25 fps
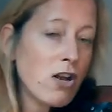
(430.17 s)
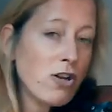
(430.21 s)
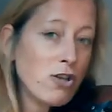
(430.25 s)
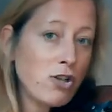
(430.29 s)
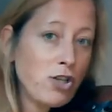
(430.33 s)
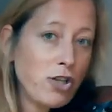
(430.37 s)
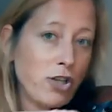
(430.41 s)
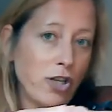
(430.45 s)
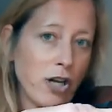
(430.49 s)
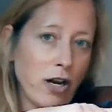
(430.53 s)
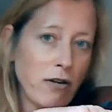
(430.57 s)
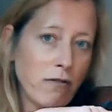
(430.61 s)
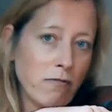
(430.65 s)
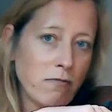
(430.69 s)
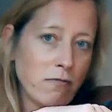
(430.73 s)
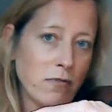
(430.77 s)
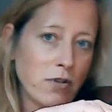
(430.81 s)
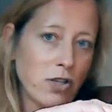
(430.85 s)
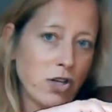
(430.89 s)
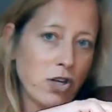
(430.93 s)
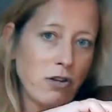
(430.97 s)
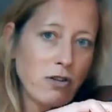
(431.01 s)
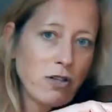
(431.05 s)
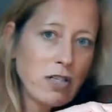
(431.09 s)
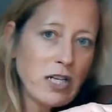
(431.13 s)

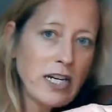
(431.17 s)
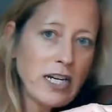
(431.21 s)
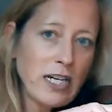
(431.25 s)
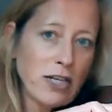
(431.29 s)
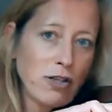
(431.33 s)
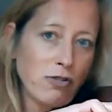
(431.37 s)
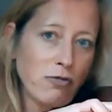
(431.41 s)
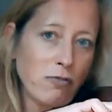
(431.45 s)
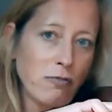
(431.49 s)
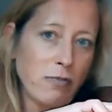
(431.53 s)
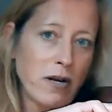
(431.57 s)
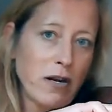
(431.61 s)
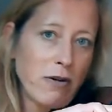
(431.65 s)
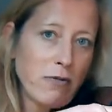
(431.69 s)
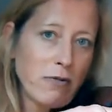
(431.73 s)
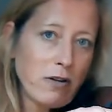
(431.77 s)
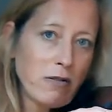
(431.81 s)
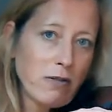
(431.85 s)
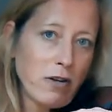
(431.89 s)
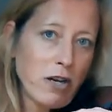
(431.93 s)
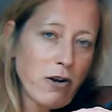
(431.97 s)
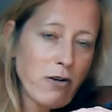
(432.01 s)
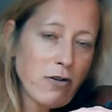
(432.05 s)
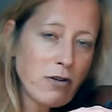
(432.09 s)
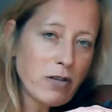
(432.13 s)
Don't use little bow
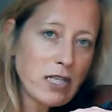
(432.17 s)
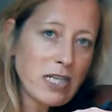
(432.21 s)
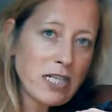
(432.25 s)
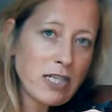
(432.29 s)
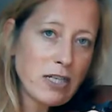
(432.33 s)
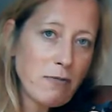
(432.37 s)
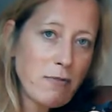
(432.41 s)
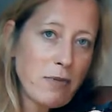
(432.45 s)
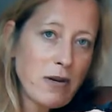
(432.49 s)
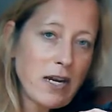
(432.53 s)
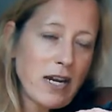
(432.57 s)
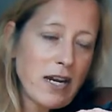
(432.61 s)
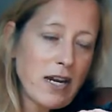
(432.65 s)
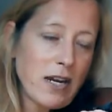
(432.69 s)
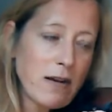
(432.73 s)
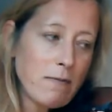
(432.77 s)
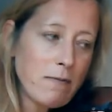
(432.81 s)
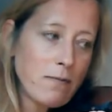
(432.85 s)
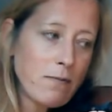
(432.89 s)
and go disappear.